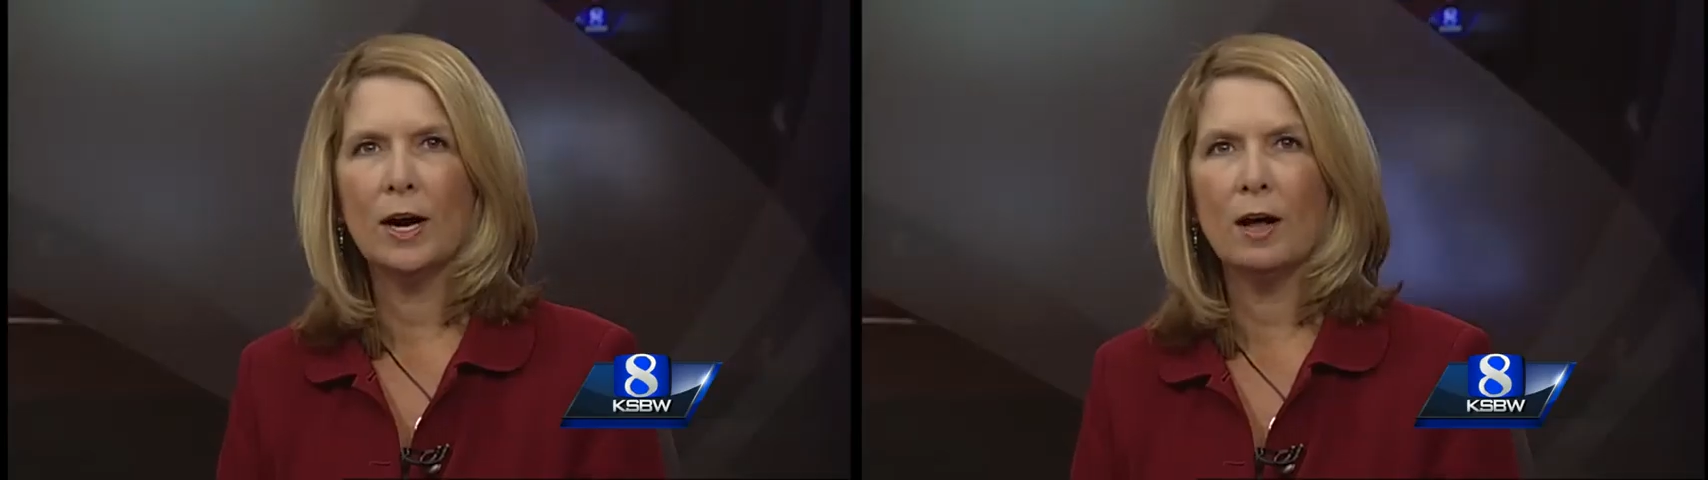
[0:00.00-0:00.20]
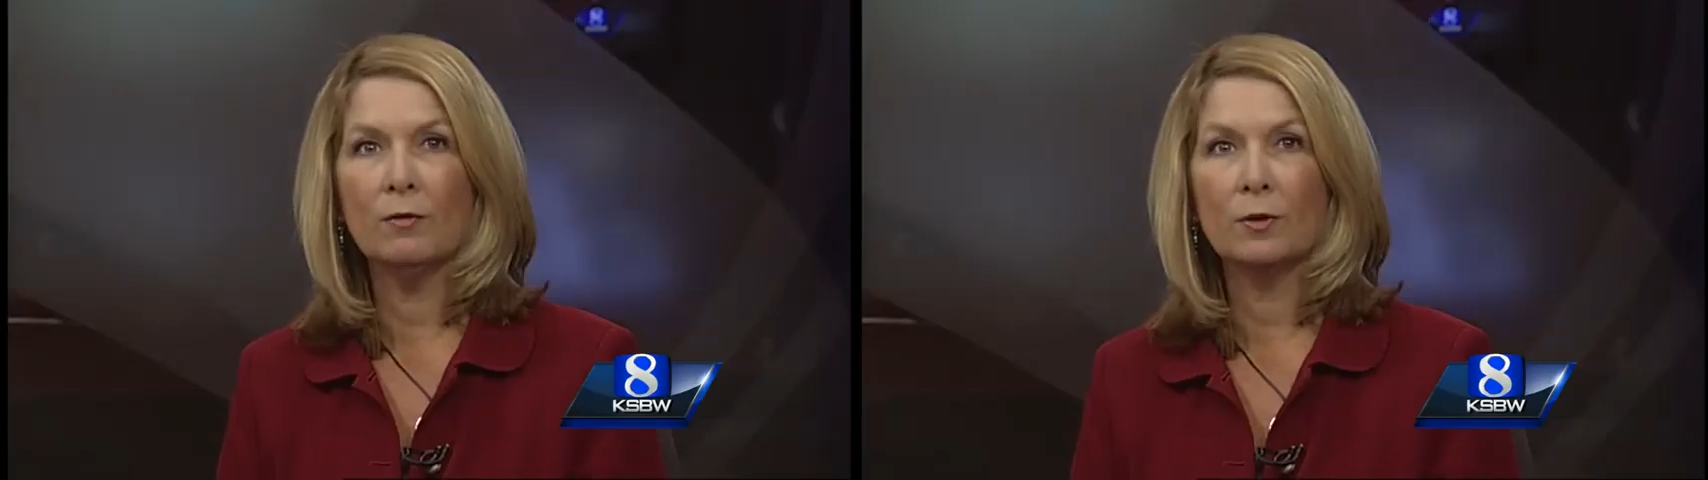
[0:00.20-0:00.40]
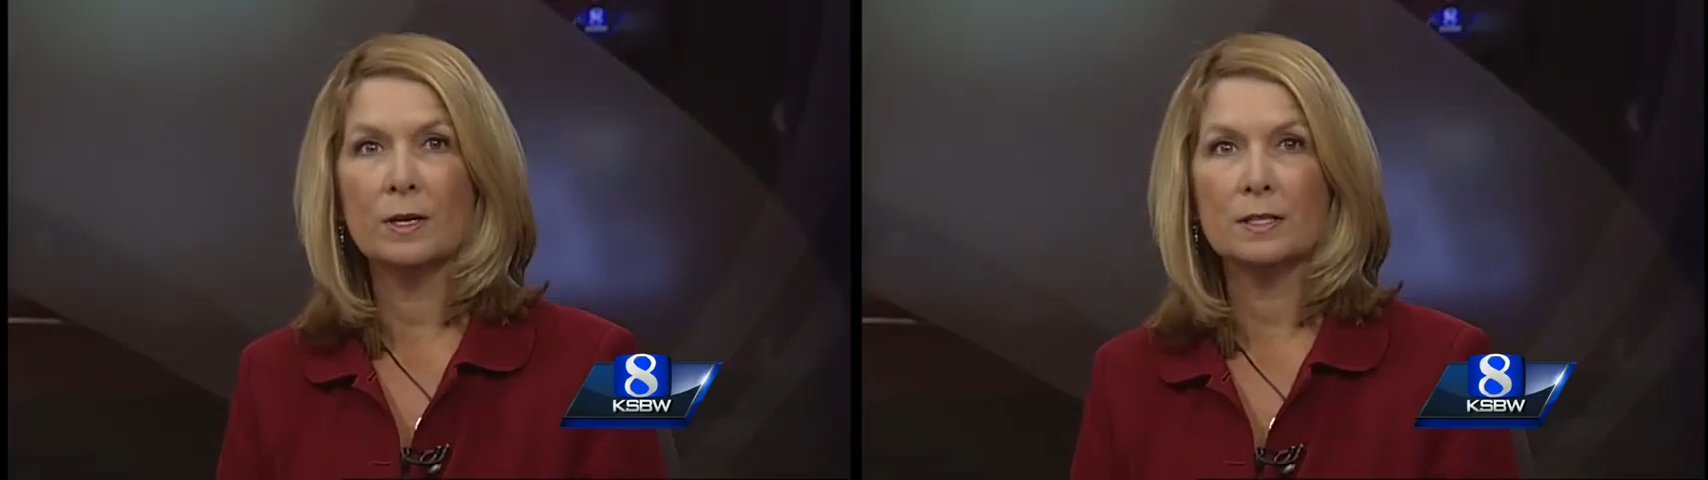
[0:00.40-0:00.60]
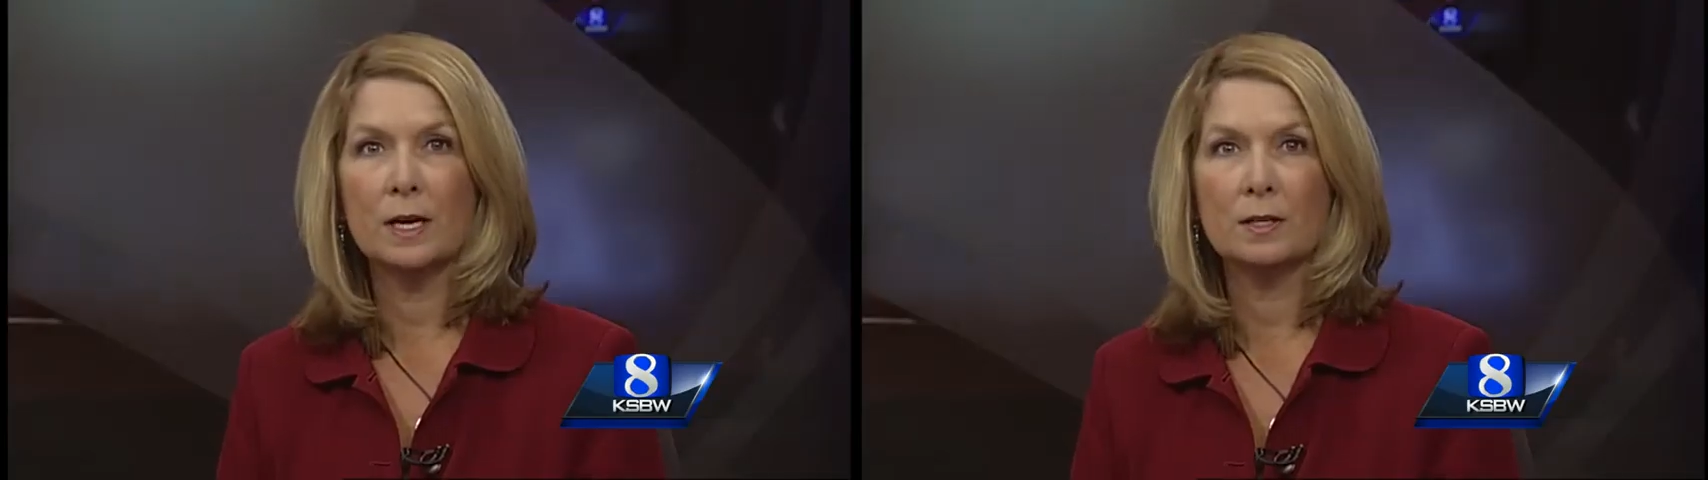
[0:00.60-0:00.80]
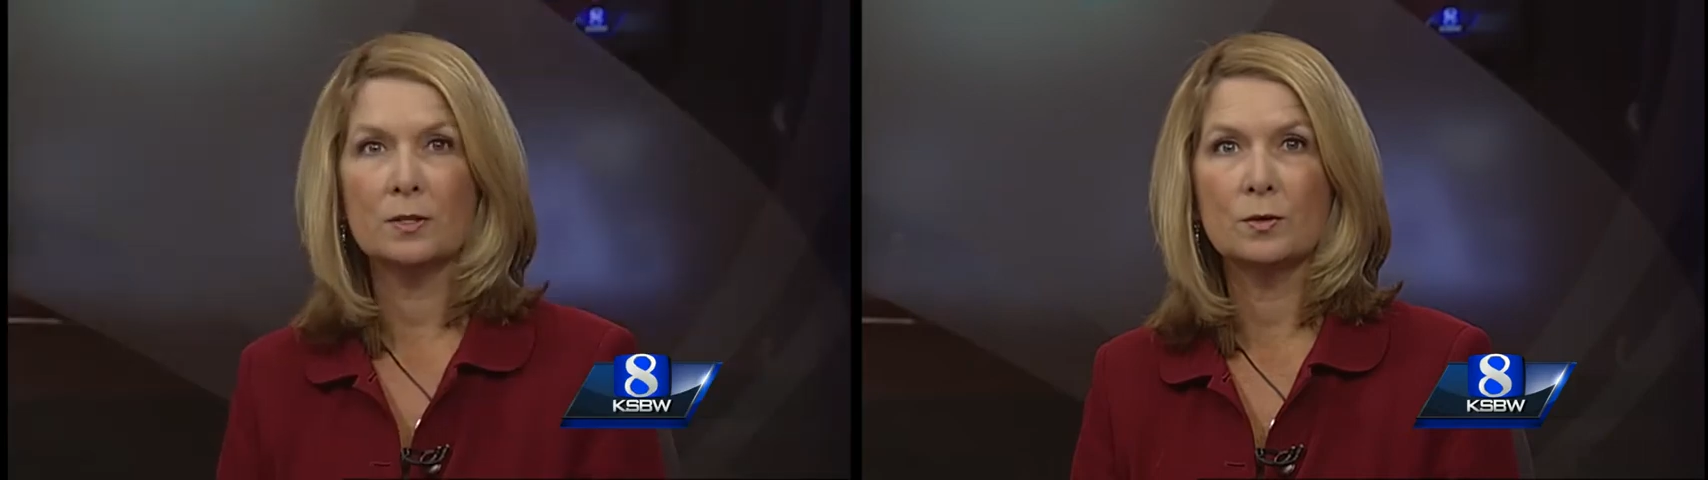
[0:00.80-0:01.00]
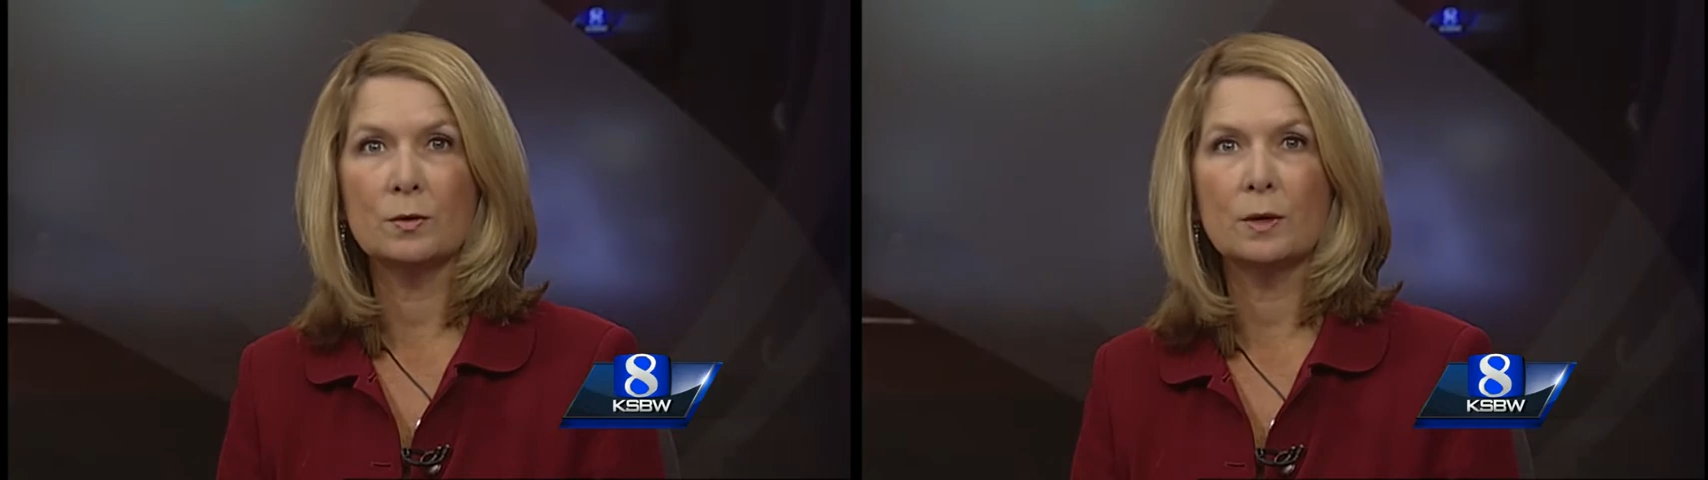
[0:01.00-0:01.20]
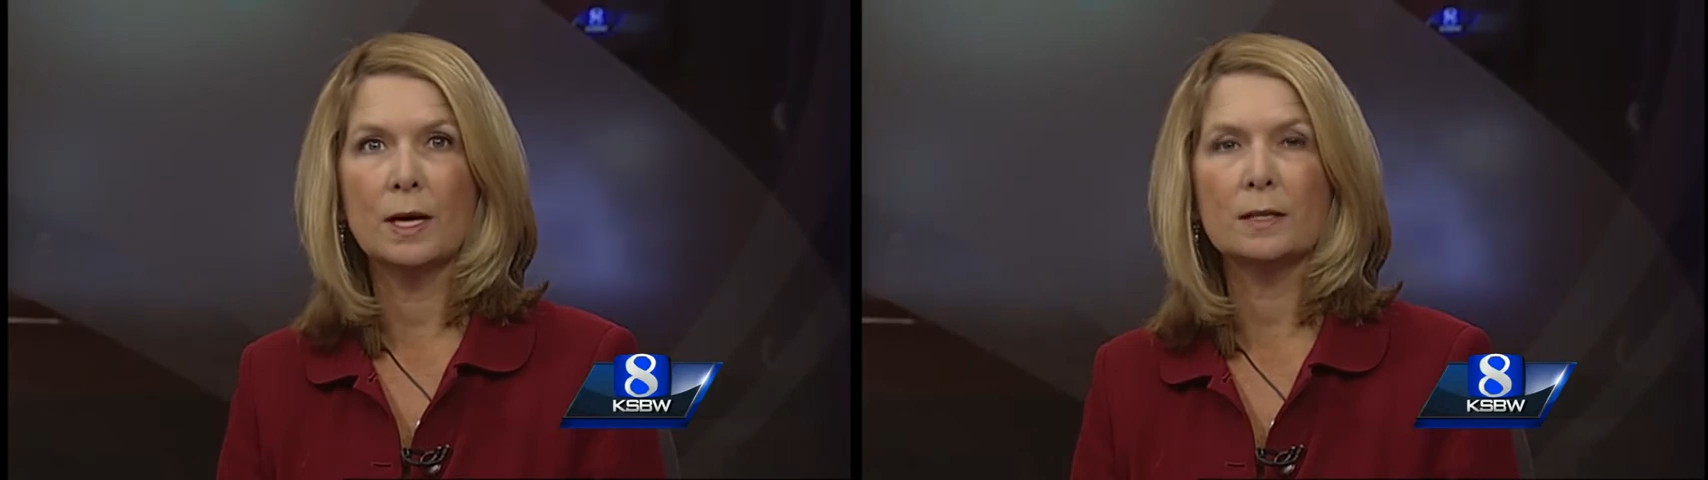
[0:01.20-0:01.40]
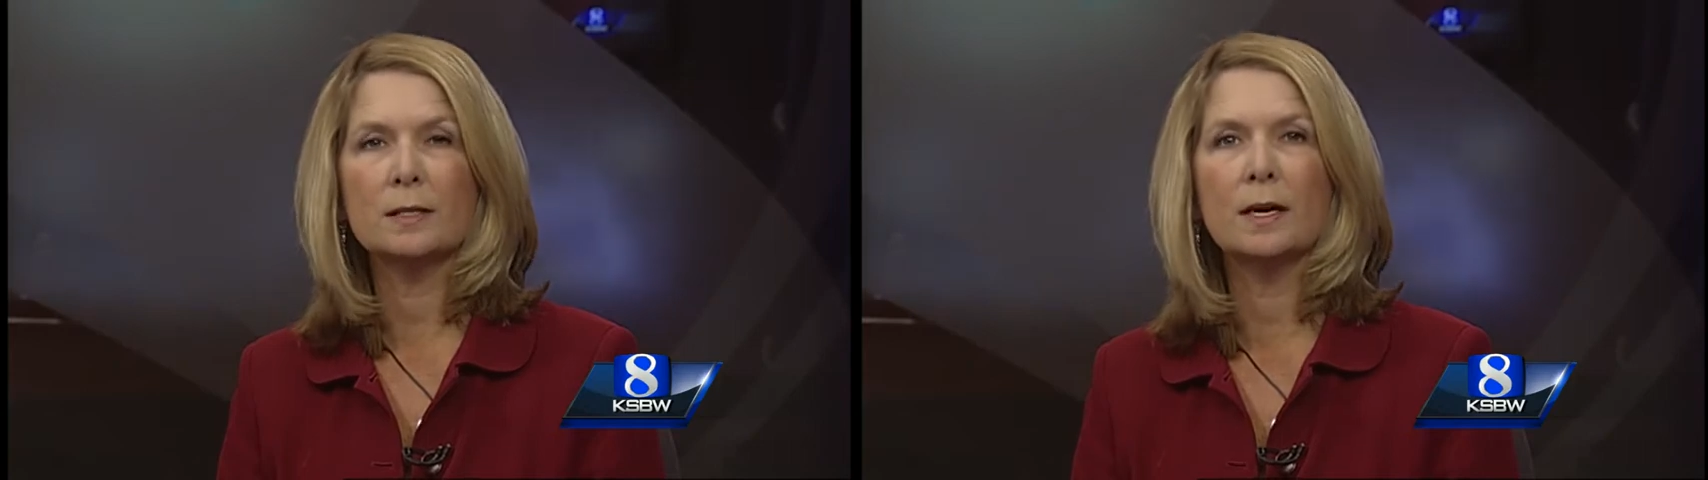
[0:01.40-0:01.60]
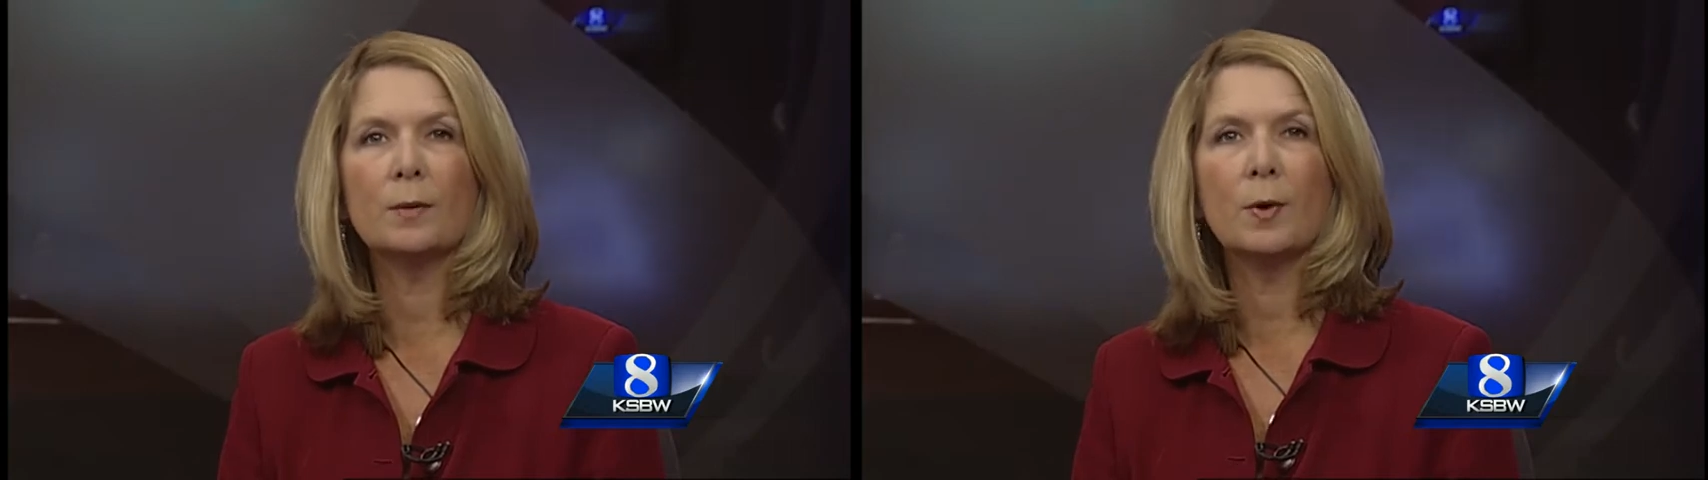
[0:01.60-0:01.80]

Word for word: Alvarez High School has taken